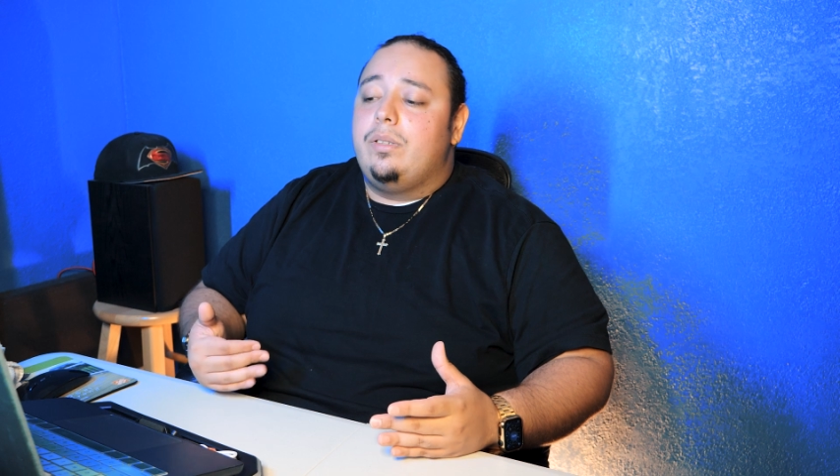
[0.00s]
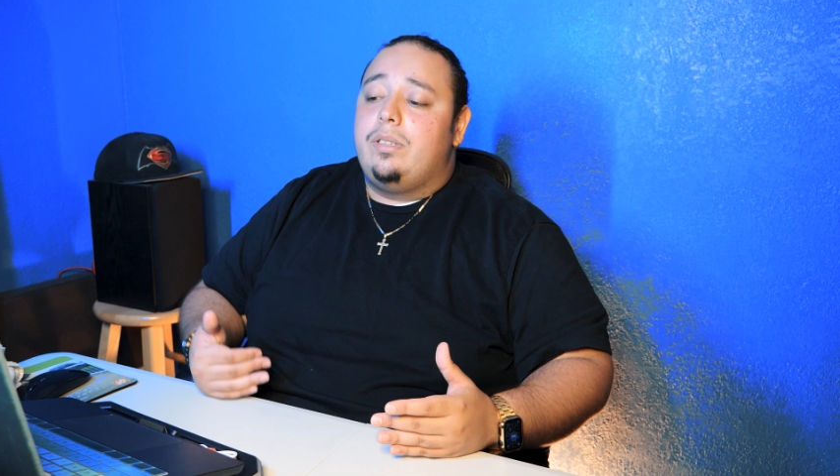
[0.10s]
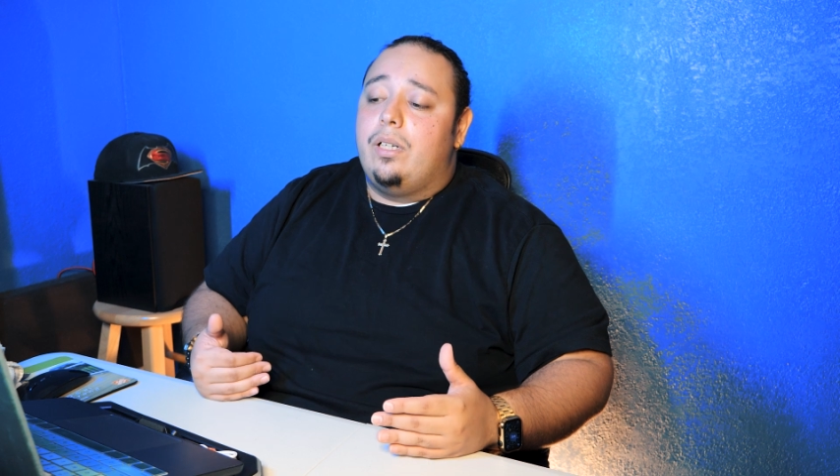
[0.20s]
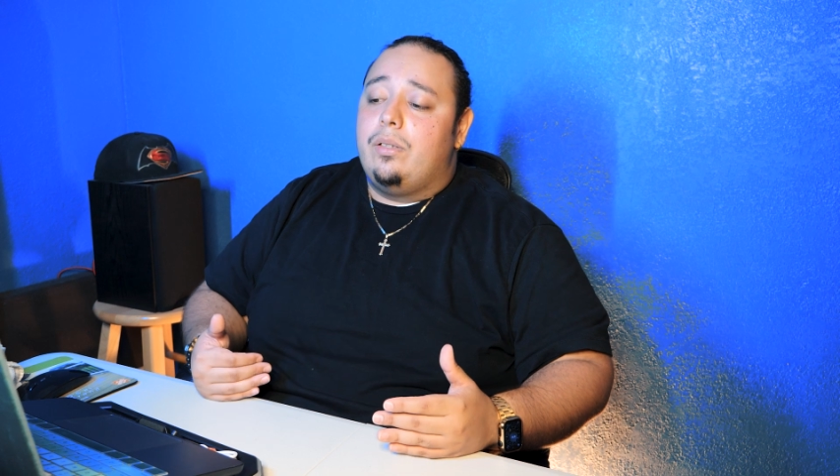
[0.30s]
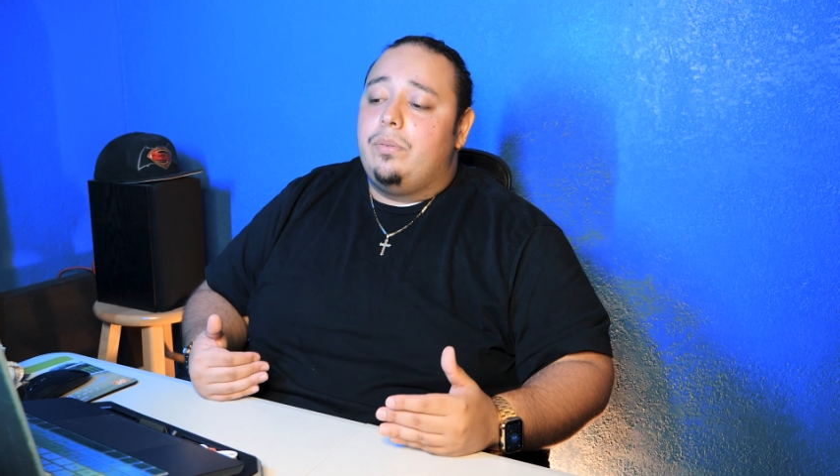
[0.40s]

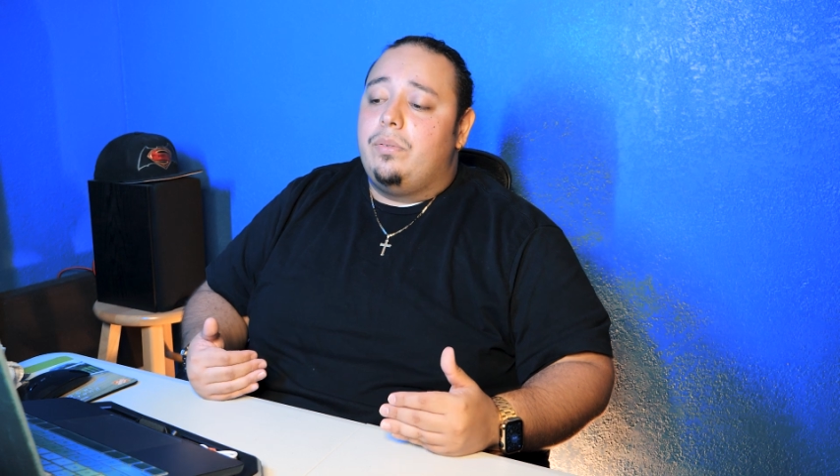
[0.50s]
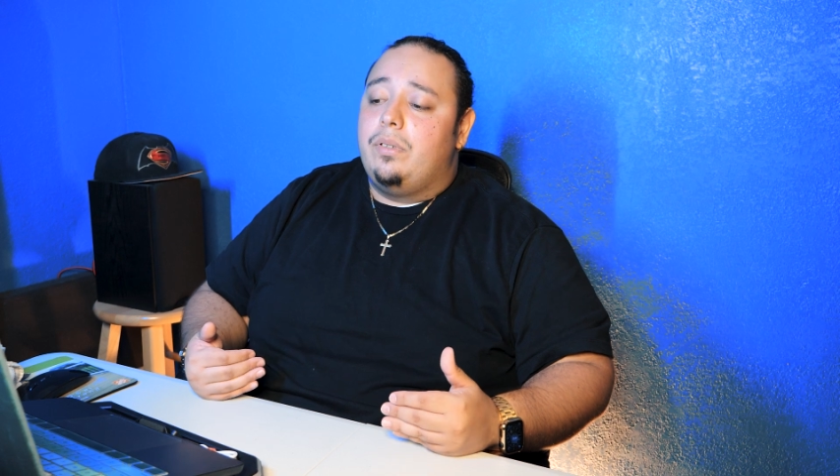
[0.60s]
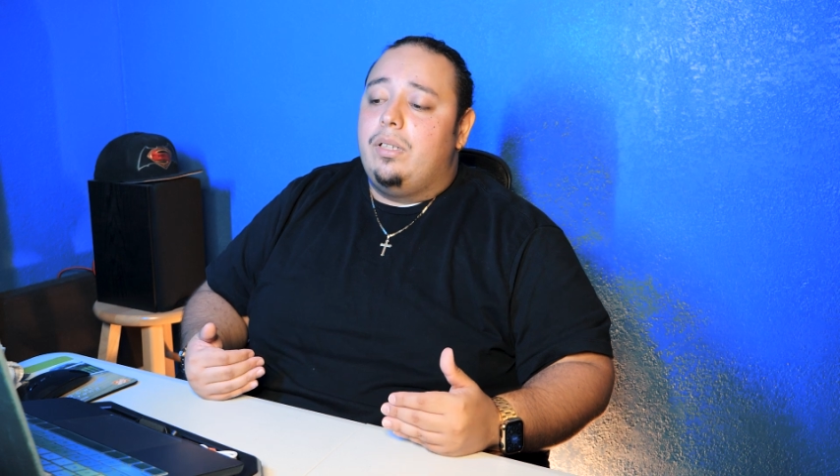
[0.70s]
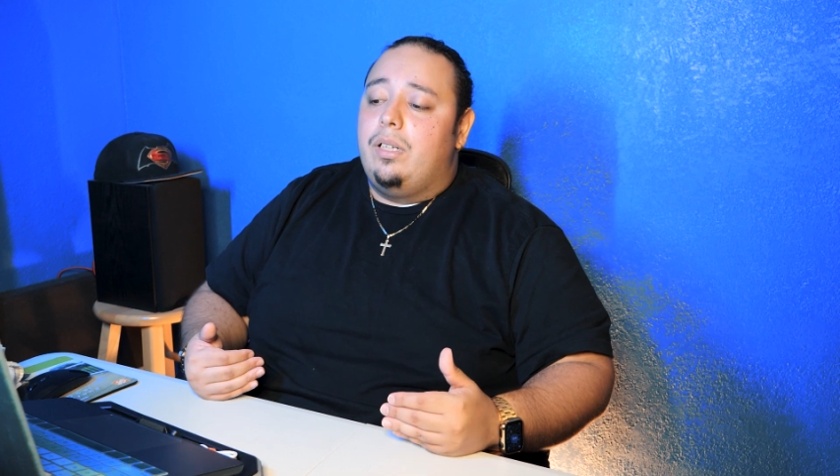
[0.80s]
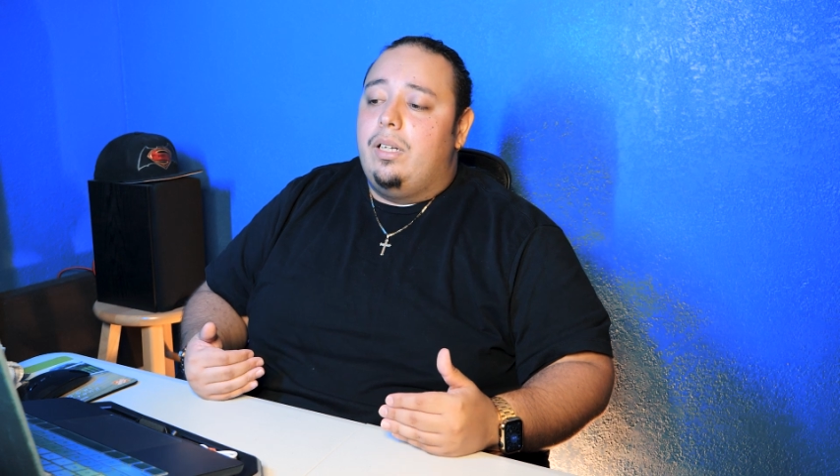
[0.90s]
itself
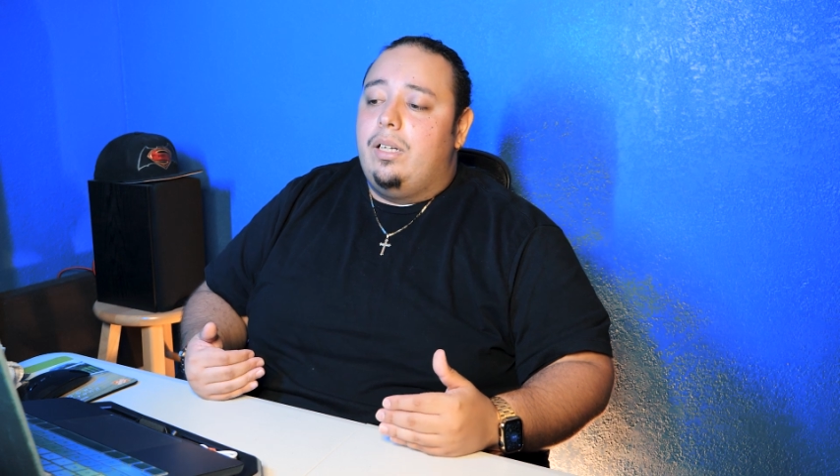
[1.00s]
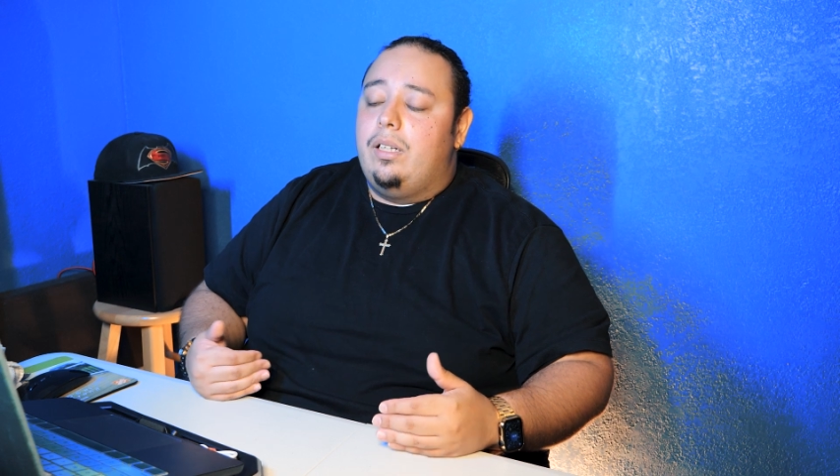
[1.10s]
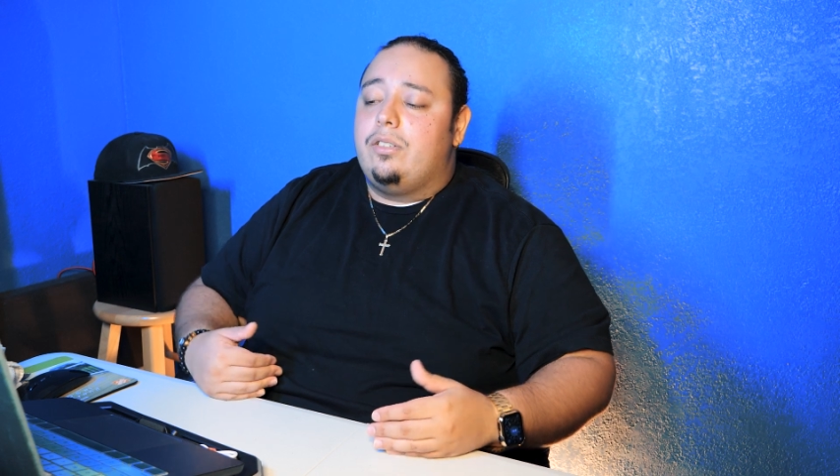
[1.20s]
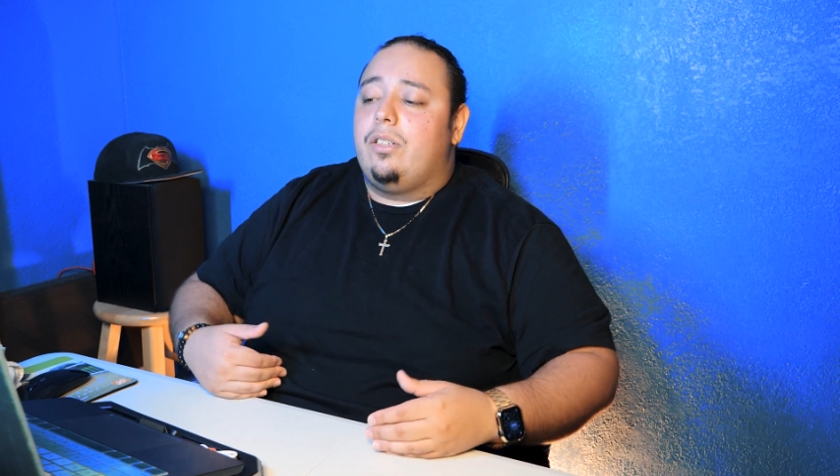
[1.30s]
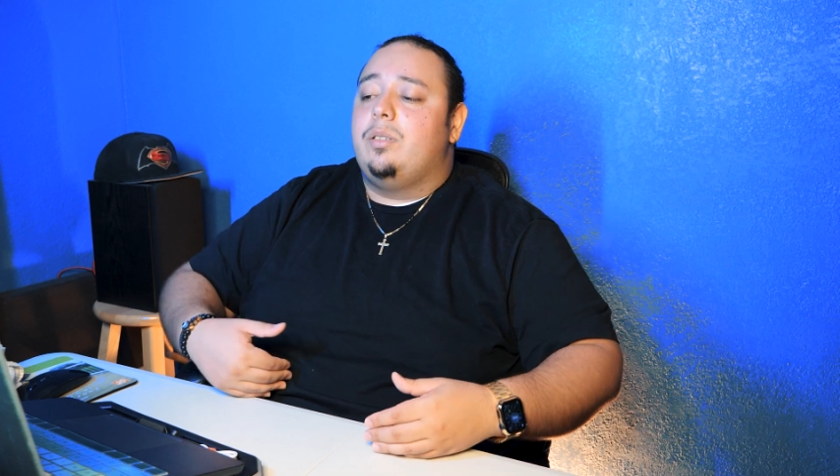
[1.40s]

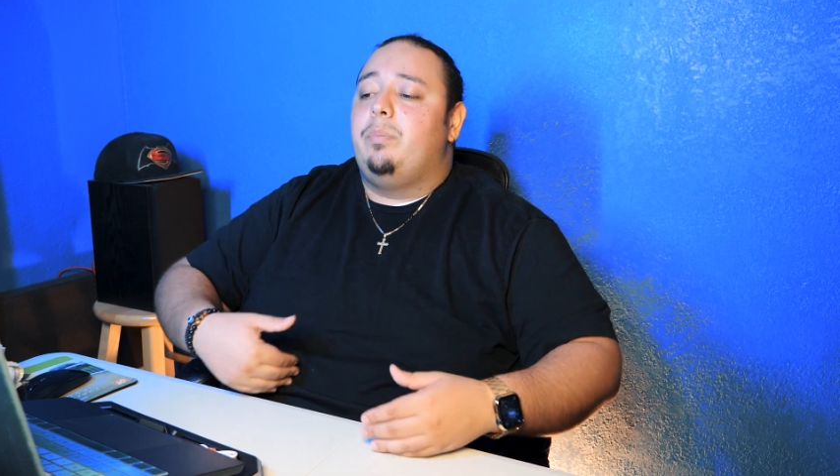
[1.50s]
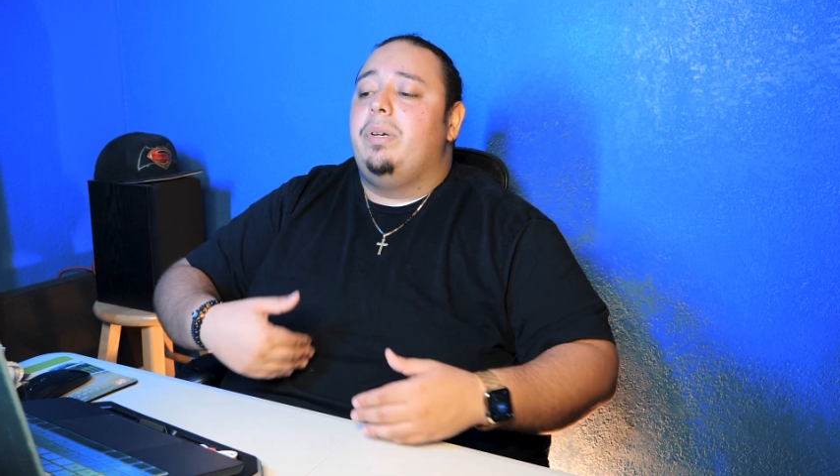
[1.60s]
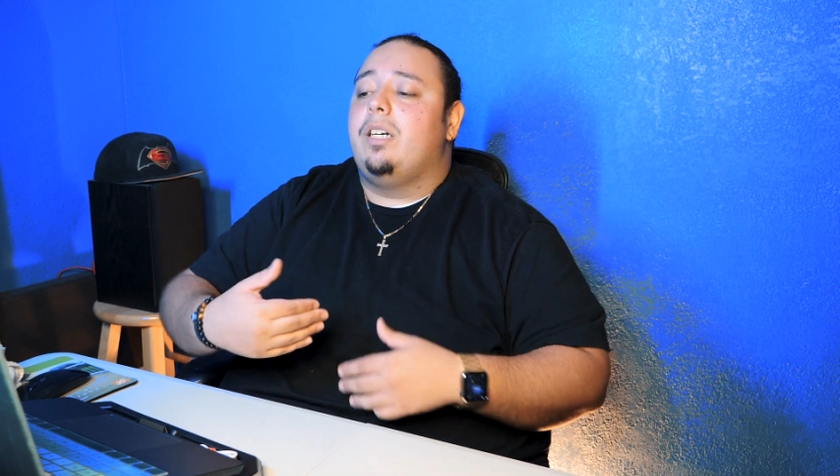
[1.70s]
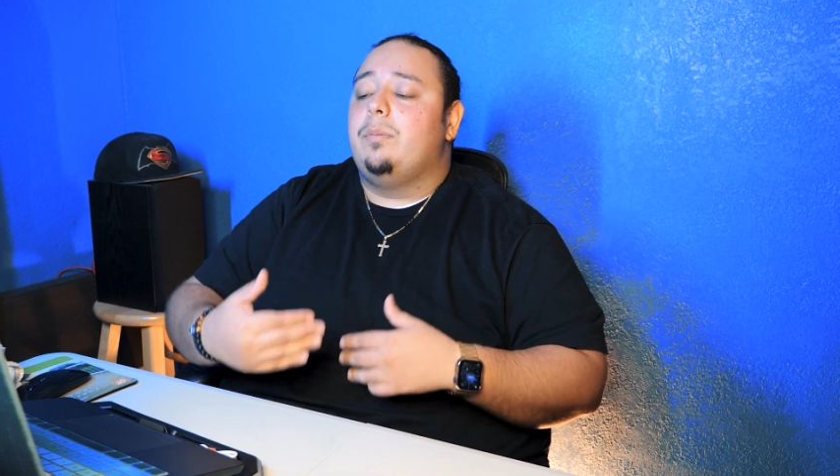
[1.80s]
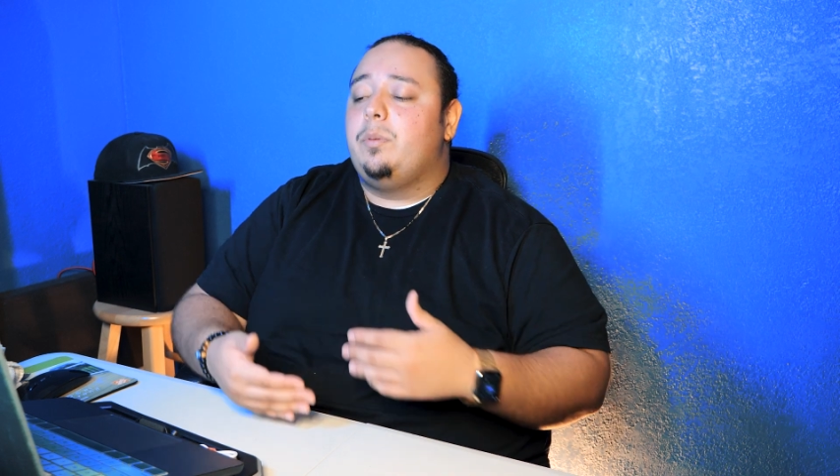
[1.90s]
is starting to
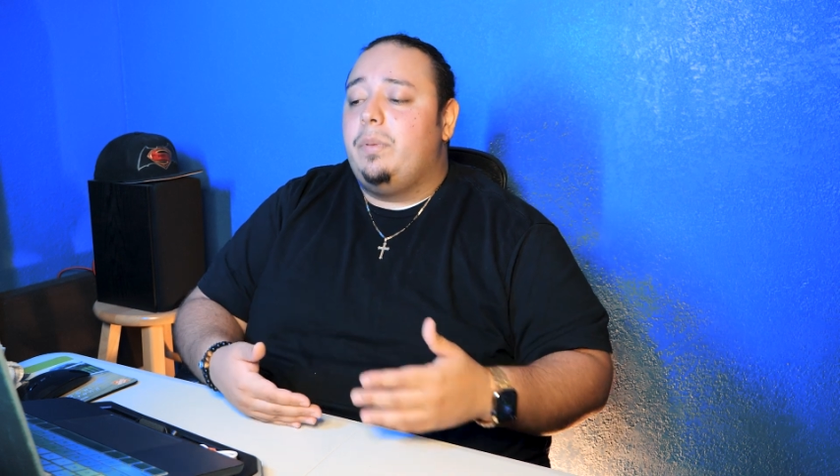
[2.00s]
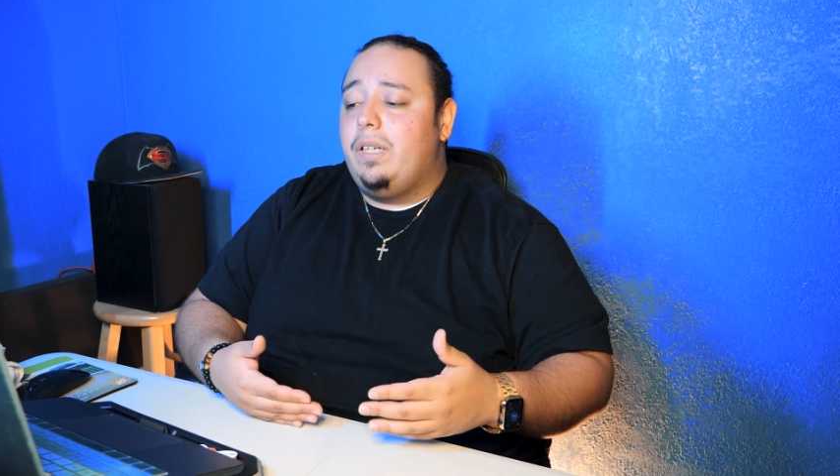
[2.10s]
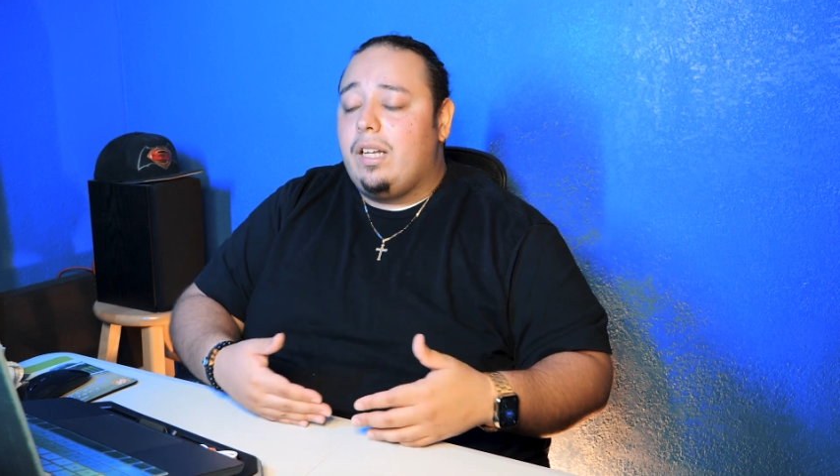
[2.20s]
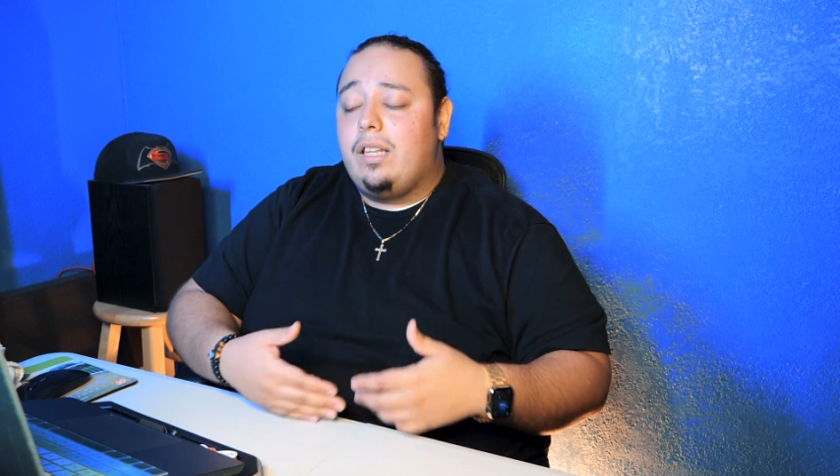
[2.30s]
pick up speed.